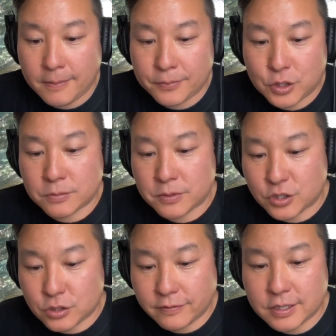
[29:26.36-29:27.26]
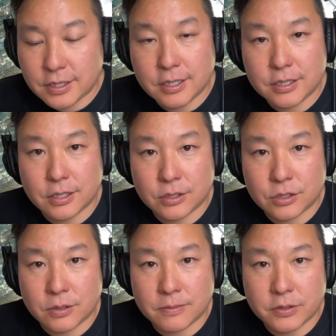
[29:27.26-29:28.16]
terms of services in
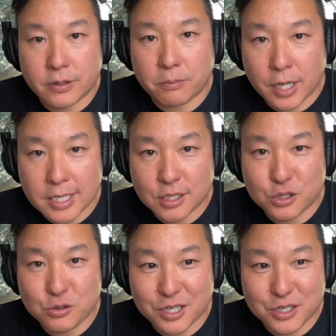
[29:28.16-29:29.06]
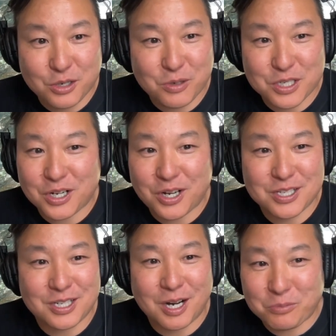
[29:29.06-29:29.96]
terms of their pricing structure, which
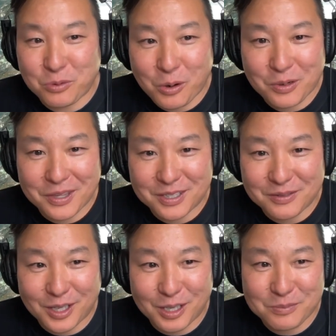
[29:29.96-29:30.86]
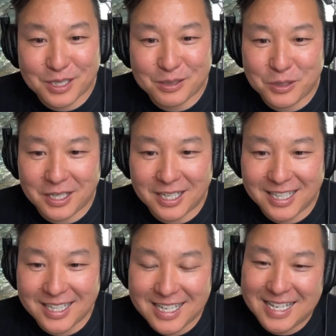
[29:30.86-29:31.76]
caused an uproar with the development community.